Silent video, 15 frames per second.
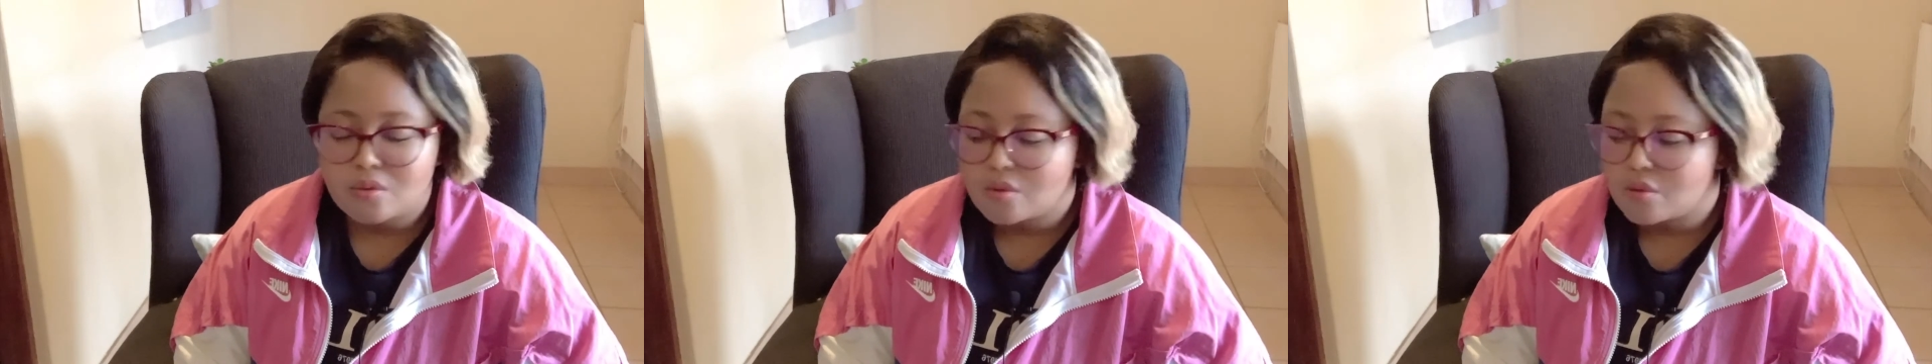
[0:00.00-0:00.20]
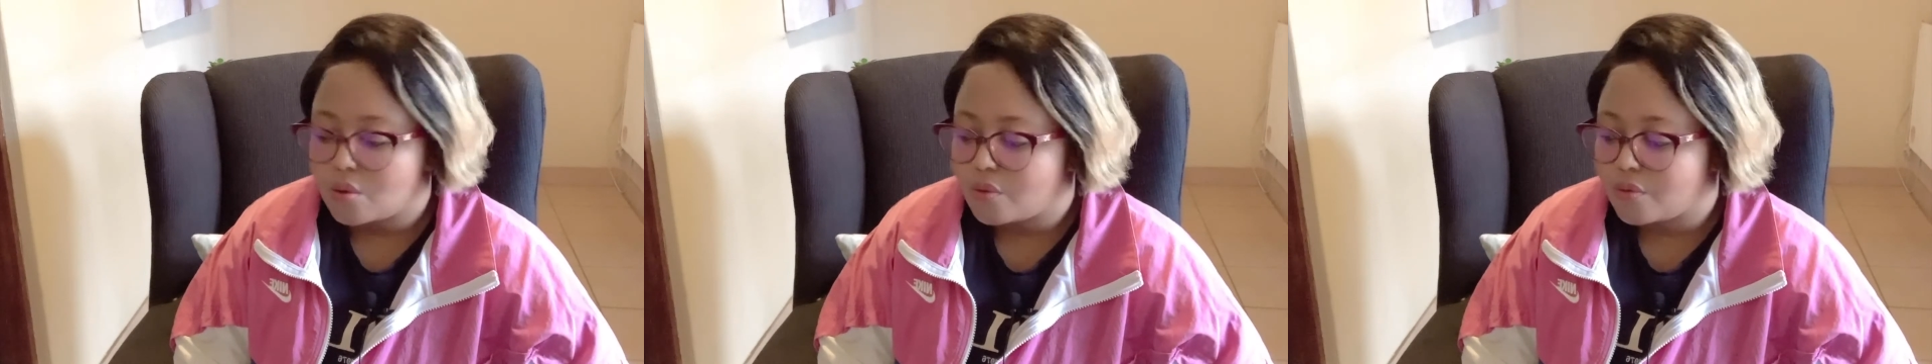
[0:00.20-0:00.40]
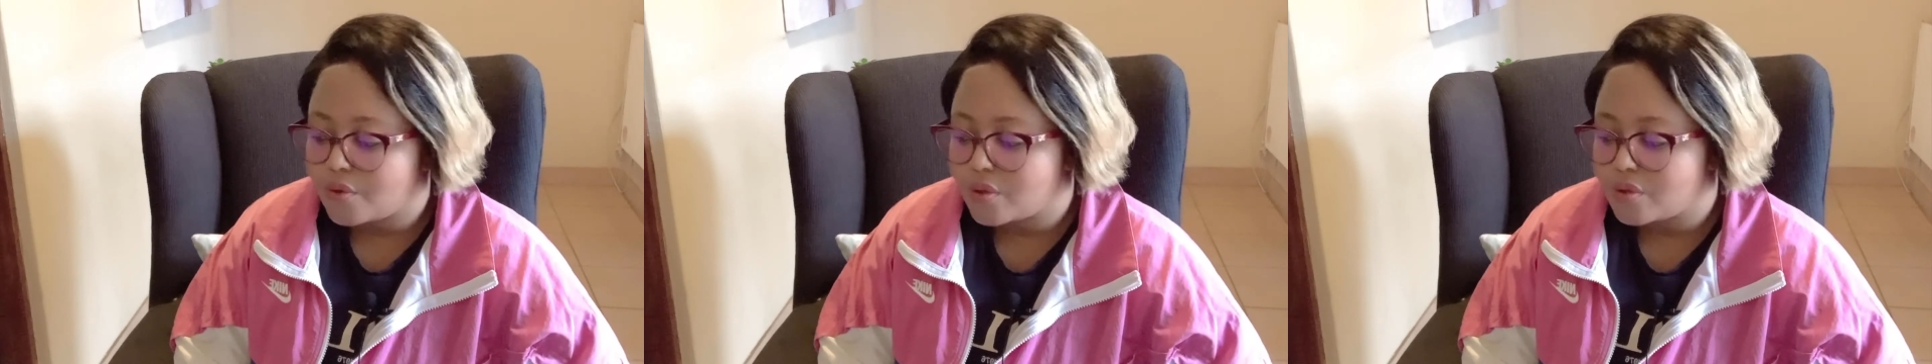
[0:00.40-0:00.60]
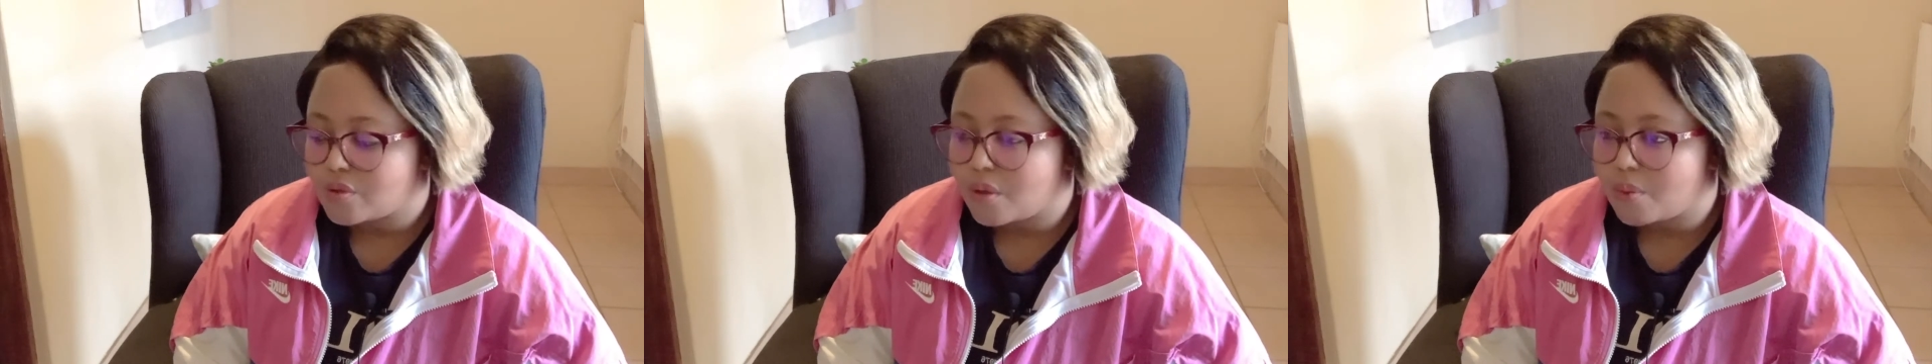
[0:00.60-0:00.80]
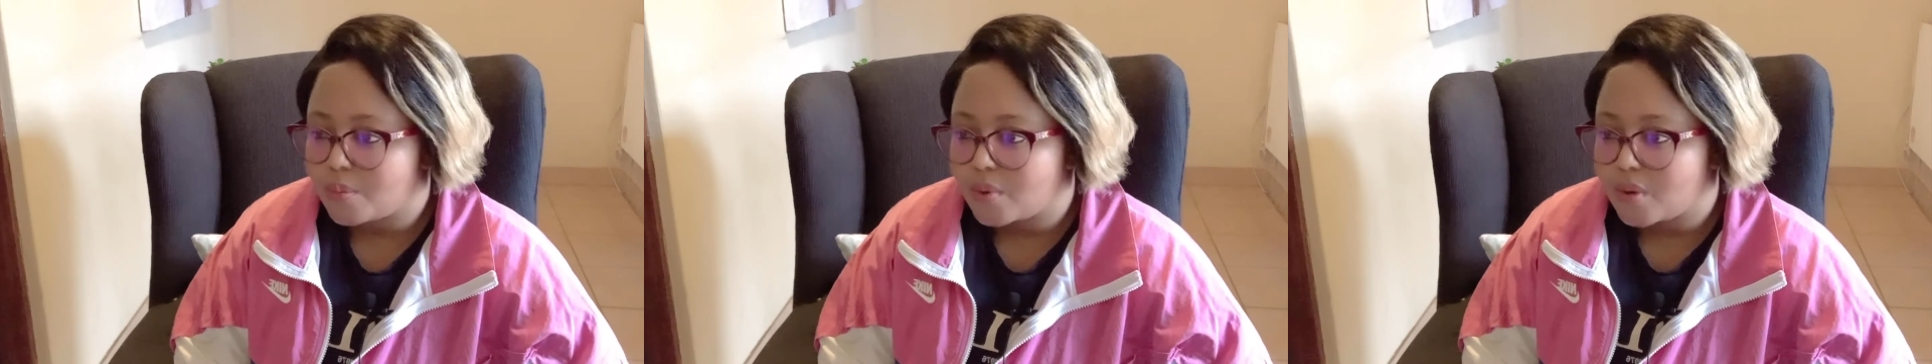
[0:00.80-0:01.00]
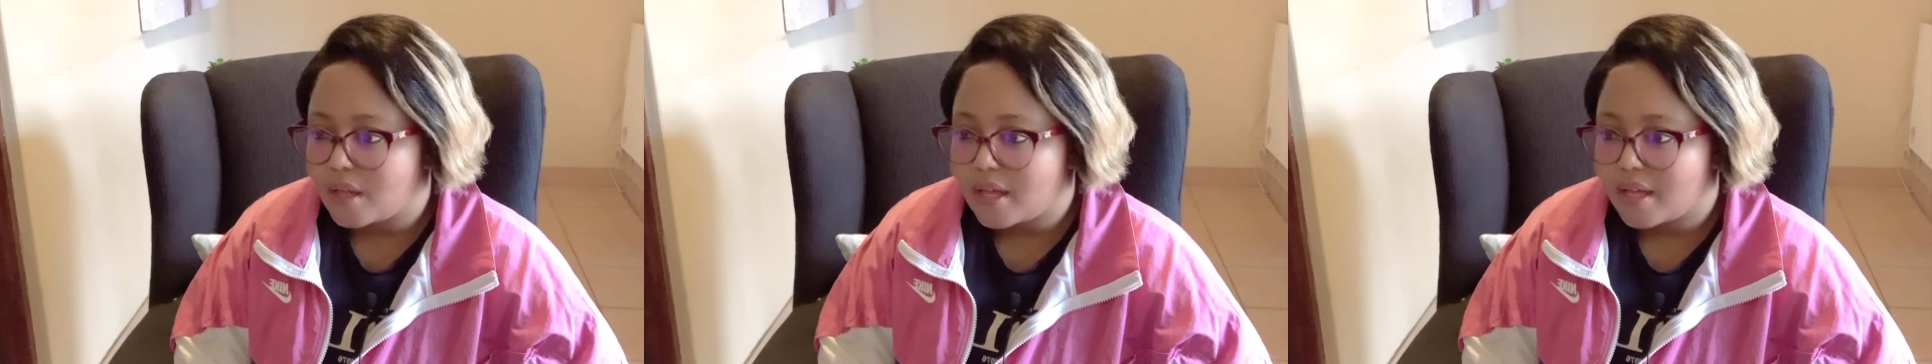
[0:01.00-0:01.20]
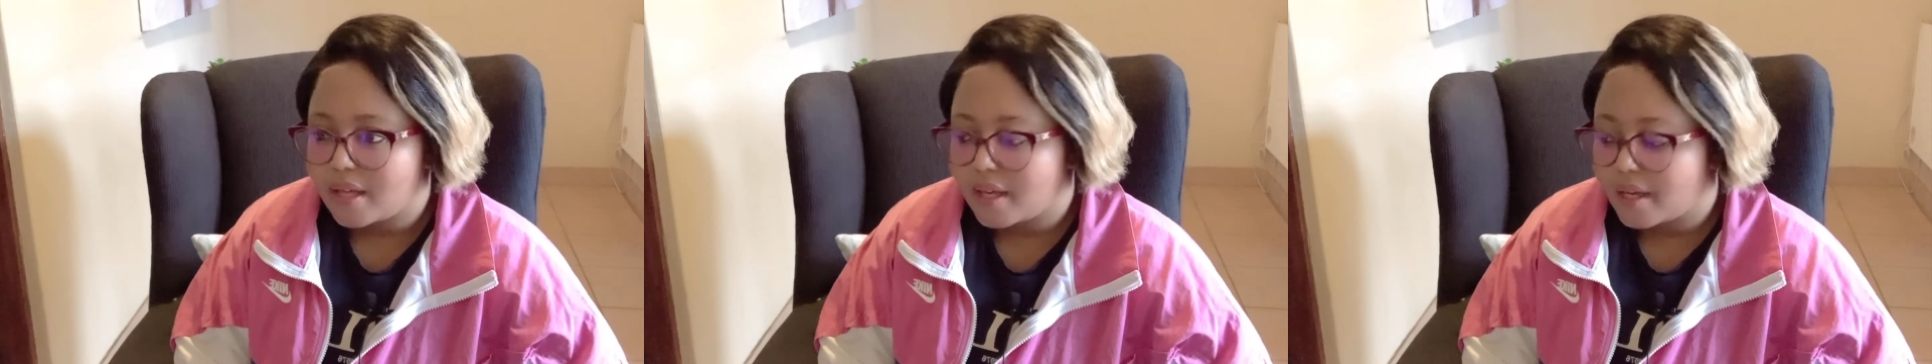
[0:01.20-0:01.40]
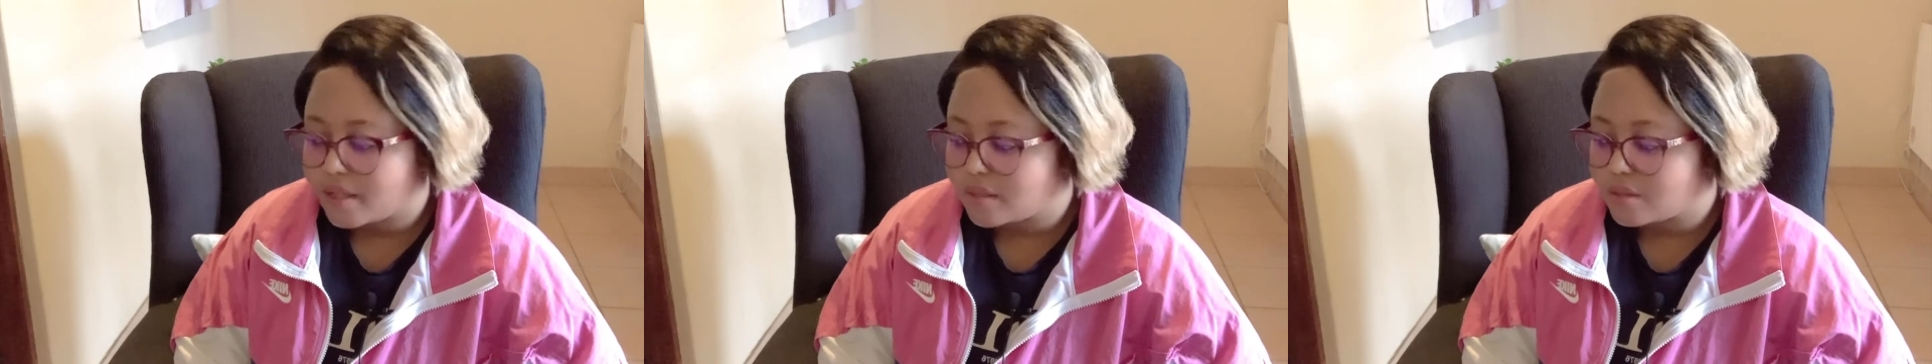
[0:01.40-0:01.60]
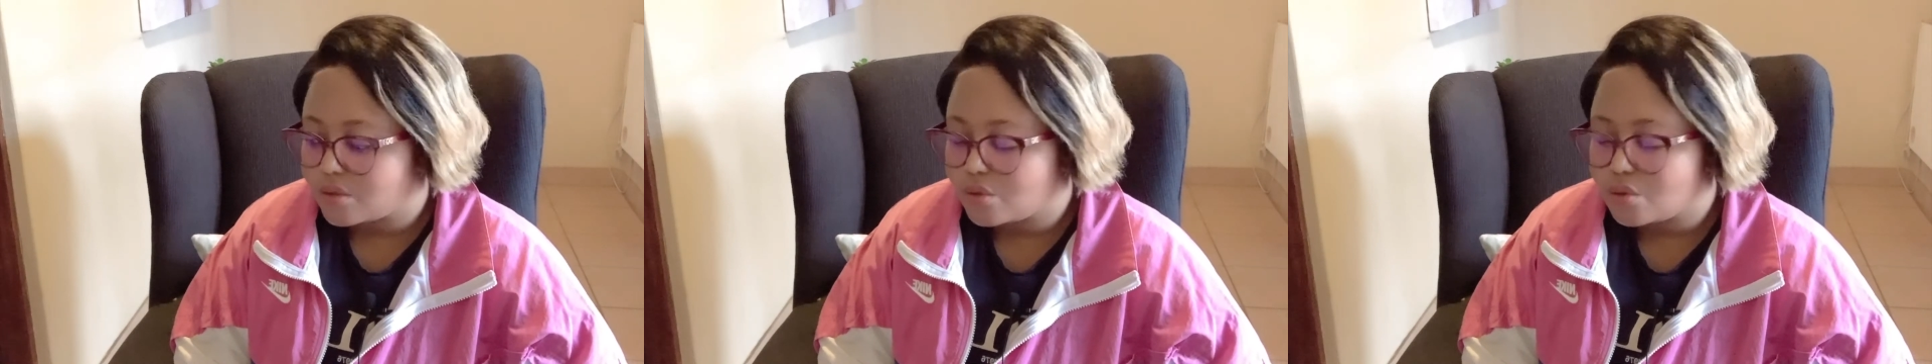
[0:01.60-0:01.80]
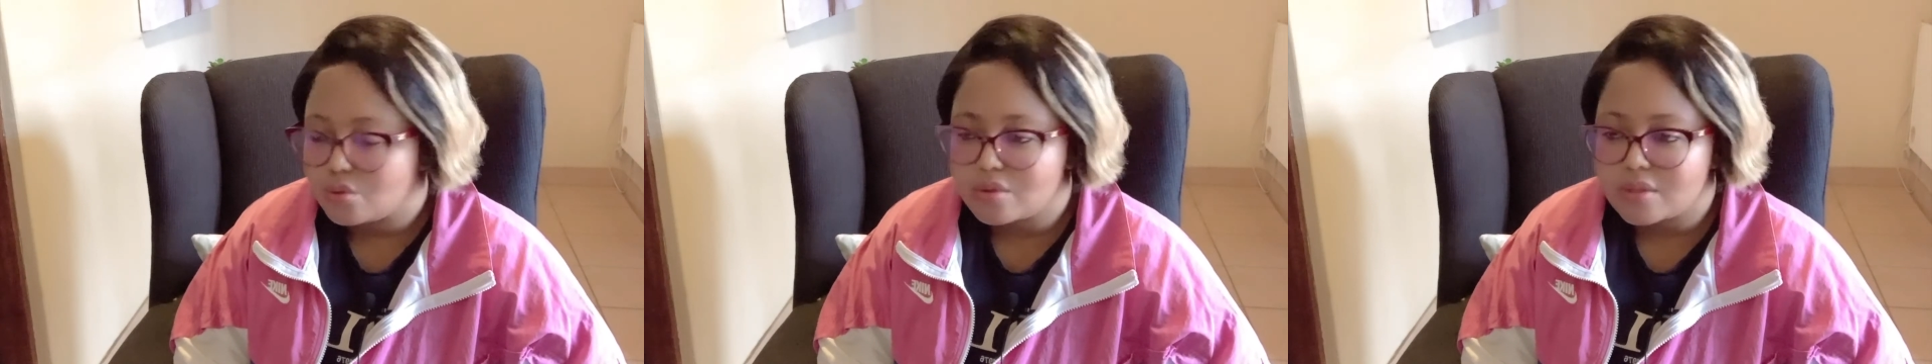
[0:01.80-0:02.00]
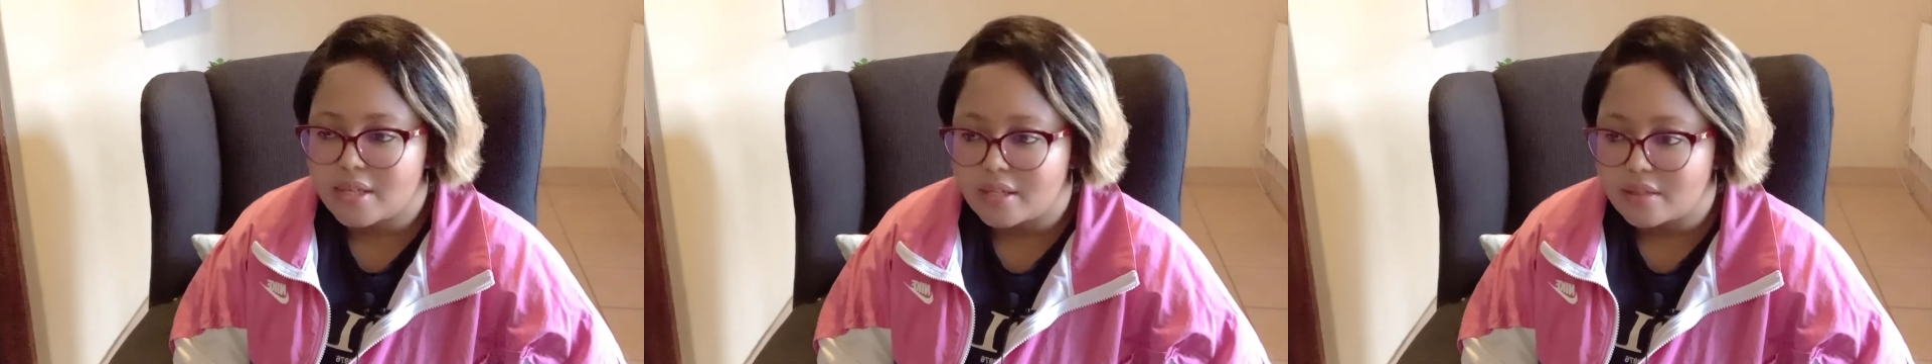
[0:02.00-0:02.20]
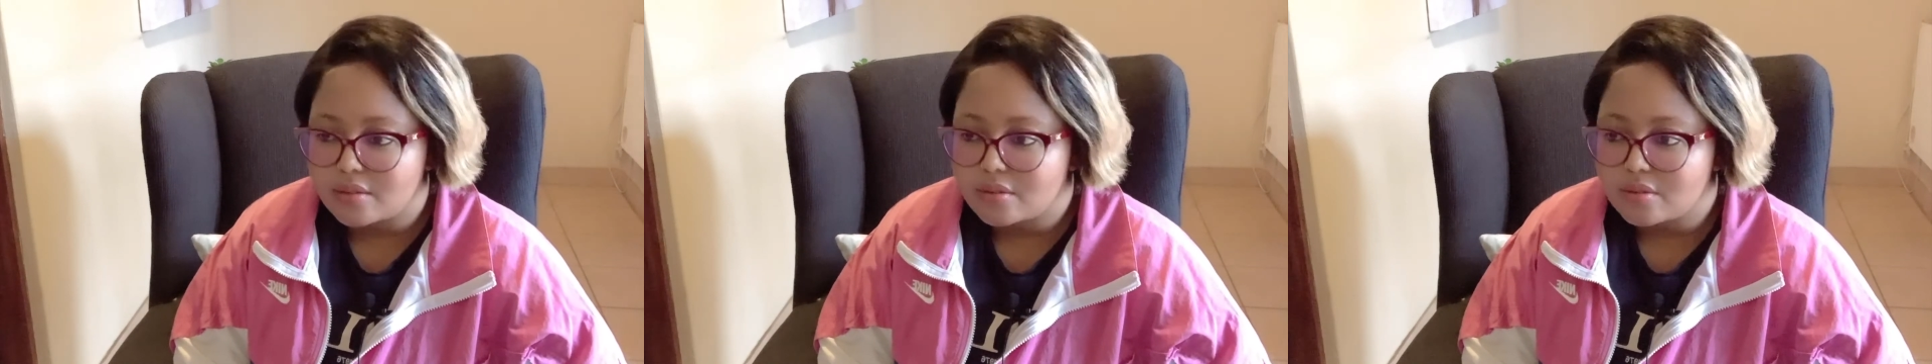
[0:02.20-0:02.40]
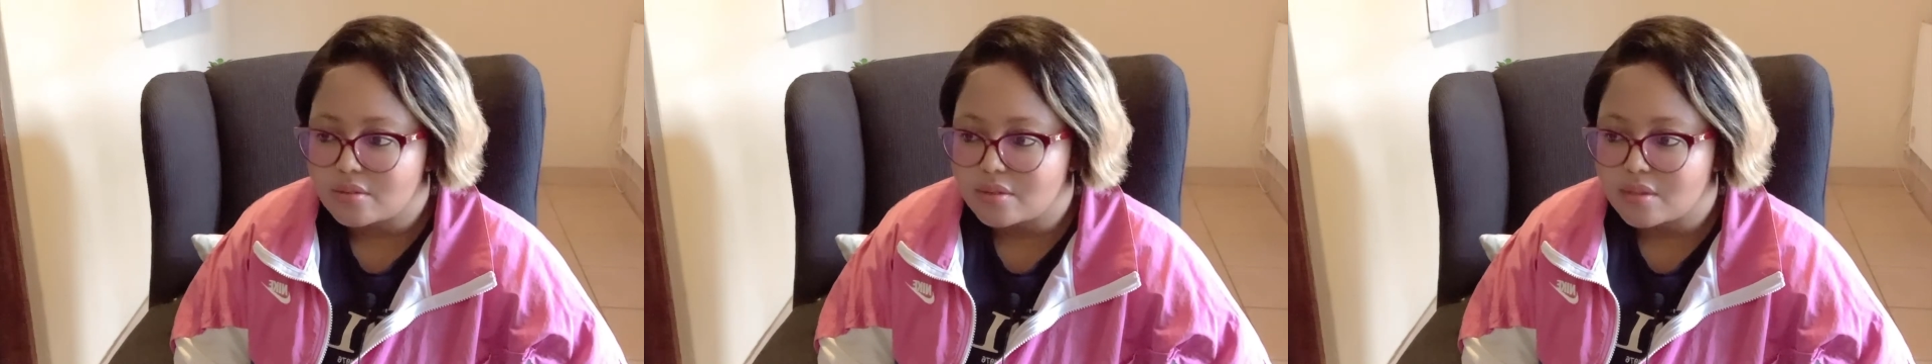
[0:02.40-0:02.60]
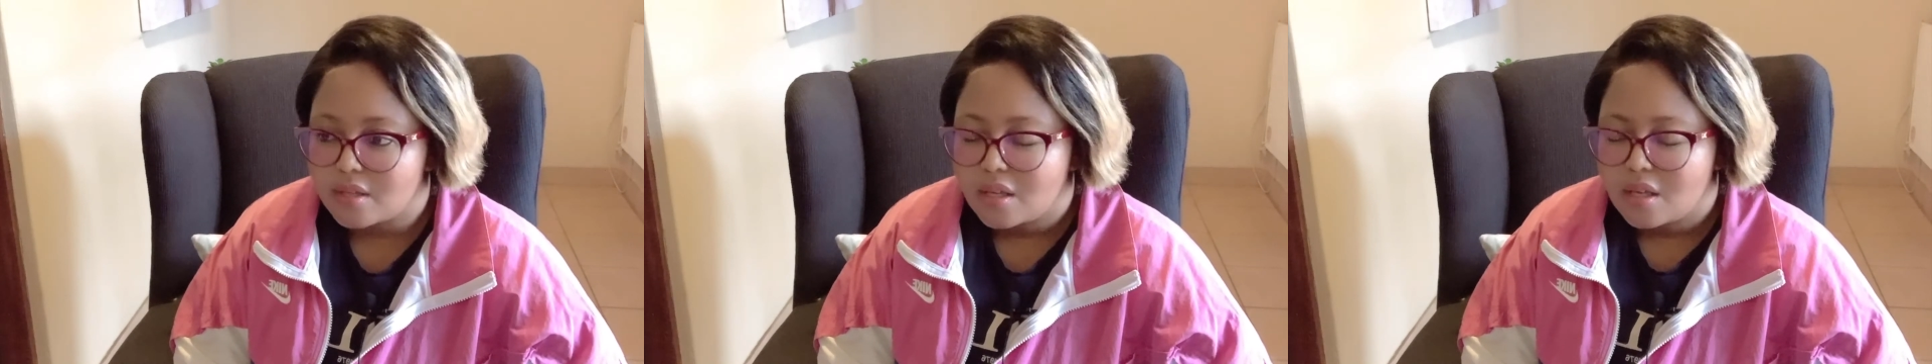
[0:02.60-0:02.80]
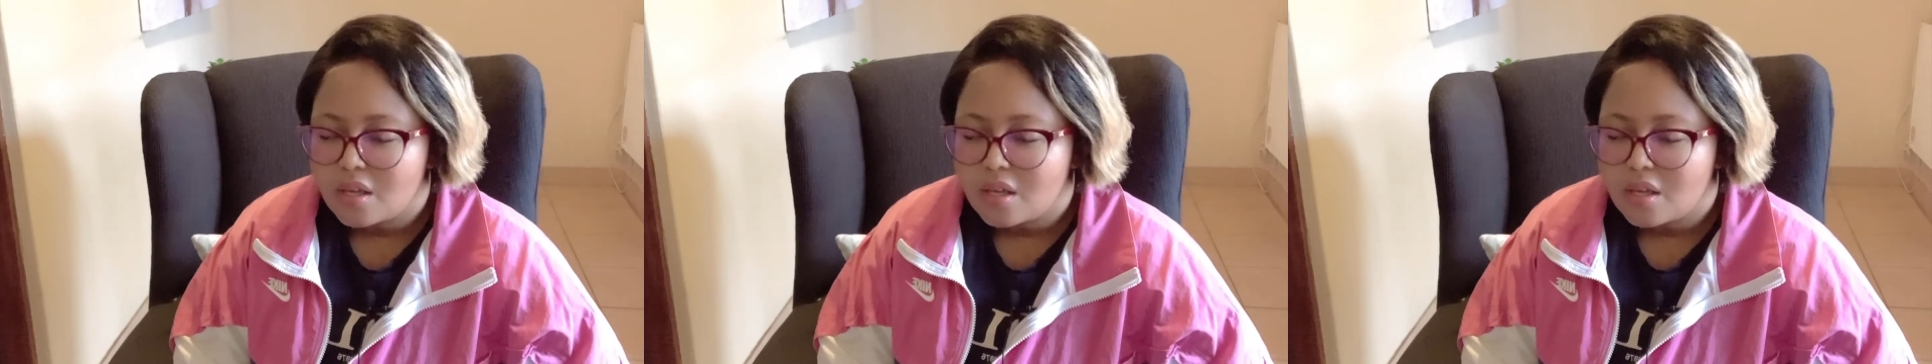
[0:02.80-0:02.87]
So for example, I had two sandals.